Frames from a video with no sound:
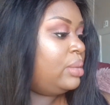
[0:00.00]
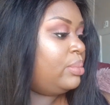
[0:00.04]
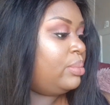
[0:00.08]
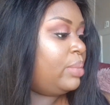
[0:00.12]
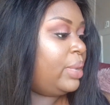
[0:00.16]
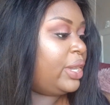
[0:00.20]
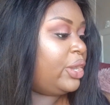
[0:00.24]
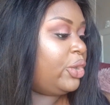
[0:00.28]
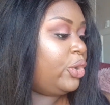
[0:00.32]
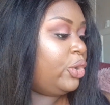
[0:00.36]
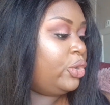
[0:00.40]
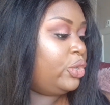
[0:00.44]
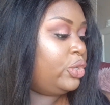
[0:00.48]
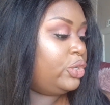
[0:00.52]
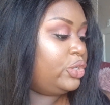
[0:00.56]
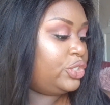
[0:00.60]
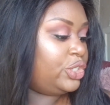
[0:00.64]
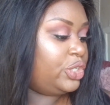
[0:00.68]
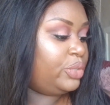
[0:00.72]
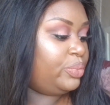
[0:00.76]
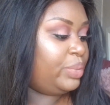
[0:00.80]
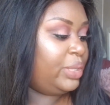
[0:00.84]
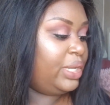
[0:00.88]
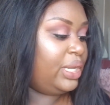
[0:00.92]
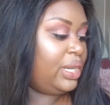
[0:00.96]
My curler
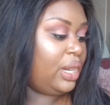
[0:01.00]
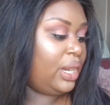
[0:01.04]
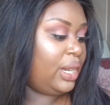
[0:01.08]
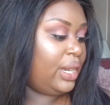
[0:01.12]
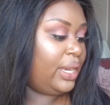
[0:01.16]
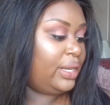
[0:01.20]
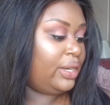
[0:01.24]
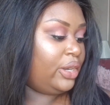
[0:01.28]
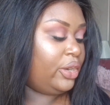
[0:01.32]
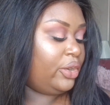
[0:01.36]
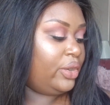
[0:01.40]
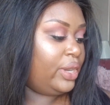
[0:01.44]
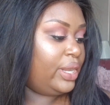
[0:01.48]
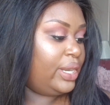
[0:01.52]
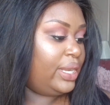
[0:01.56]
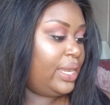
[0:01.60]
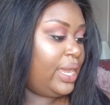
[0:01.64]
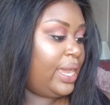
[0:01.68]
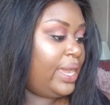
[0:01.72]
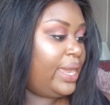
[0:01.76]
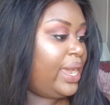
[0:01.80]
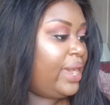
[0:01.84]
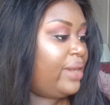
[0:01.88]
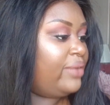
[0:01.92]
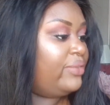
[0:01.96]
should be hot already.
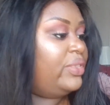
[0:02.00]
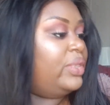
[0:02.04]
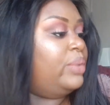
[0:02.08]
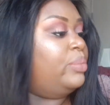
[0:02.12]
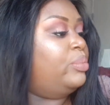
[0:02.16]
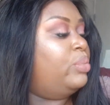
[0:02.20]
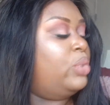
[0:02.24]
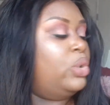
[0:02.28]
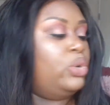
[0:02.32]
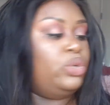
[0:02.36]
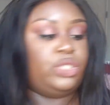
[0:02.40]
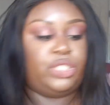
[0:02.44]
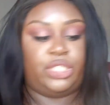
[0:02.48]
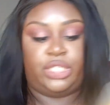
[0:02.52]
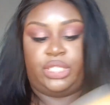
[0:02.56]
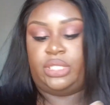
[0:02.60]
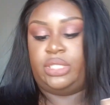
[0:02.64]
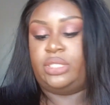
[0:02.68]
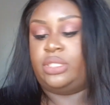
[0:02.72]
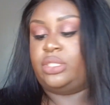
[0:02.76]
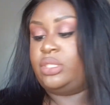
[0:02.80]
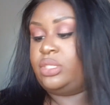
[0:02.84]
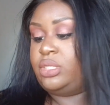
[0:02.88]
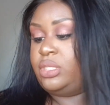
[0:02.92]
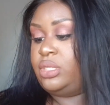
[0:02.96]
I have the
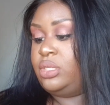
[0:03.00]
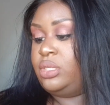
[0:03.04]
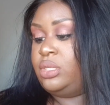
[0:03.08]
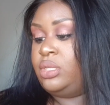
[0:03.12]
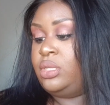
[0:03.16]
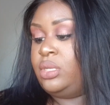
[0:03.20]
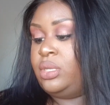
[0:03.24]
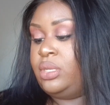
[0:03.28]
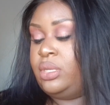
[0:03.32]
Motions,